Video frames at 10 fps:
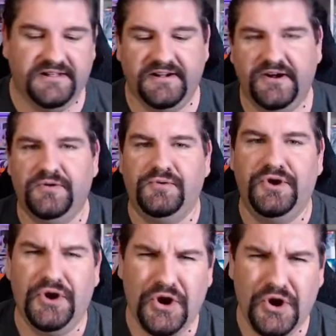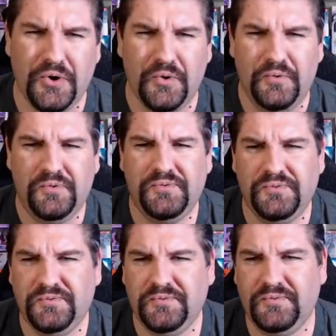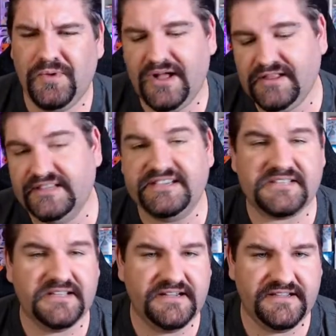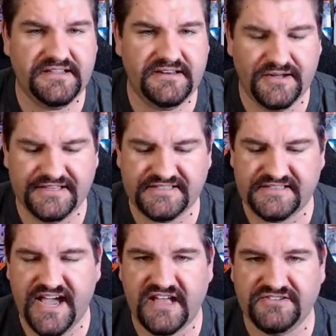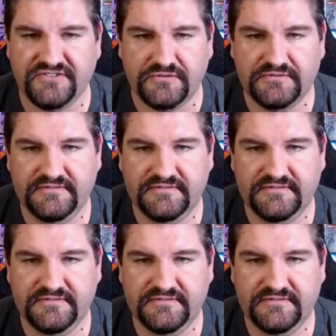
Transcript: oh no well at least uh you know at least the ads will